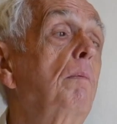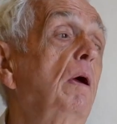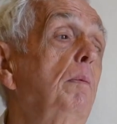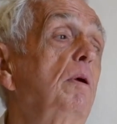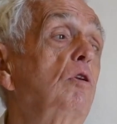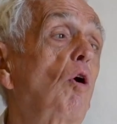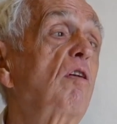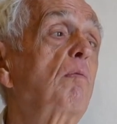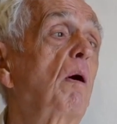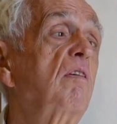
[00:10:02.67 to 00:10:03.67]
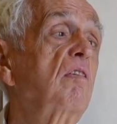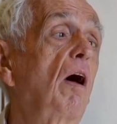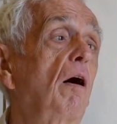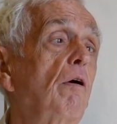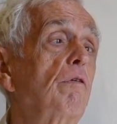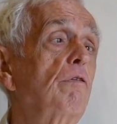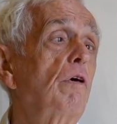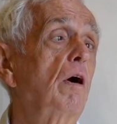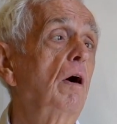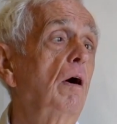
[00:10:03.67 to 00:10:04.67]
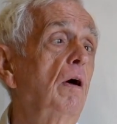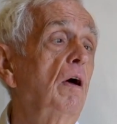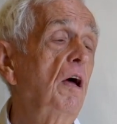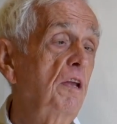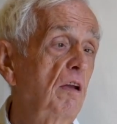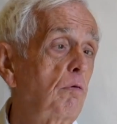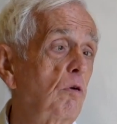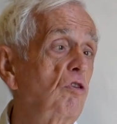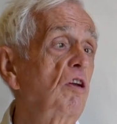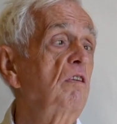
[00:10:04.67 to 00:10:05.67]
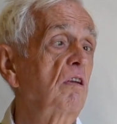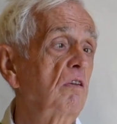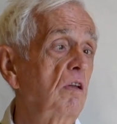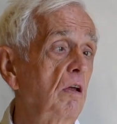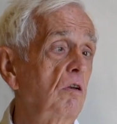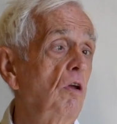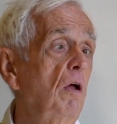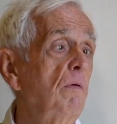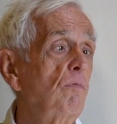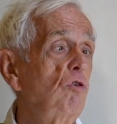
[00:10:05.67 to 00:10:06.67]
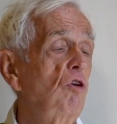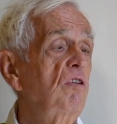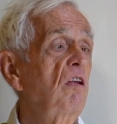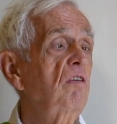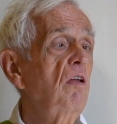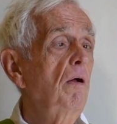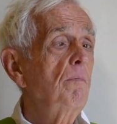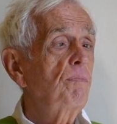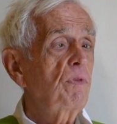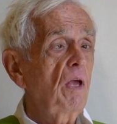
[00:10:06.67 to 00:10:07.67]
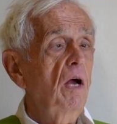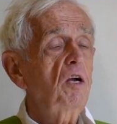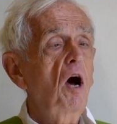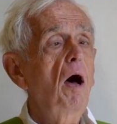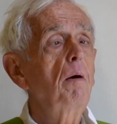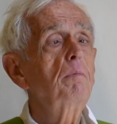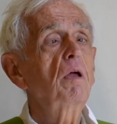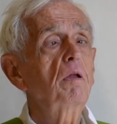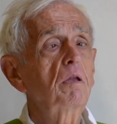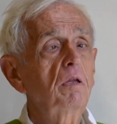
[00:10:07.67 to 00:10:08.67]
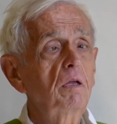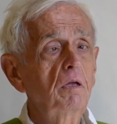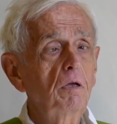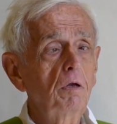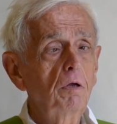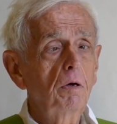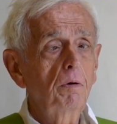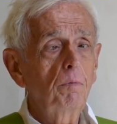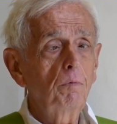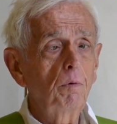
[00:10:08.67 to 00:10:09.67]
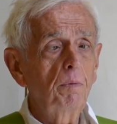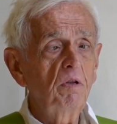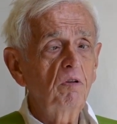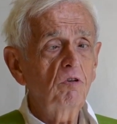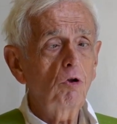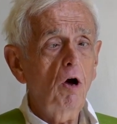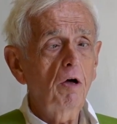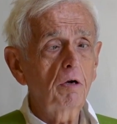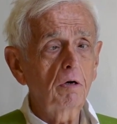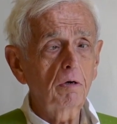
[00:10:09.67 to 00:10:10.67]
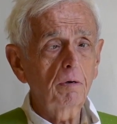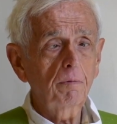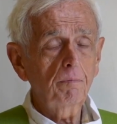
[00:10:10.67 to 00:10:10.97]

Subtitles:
maybe towards myself. And that's what Jesus did. Jesus calmed the woman's daughter,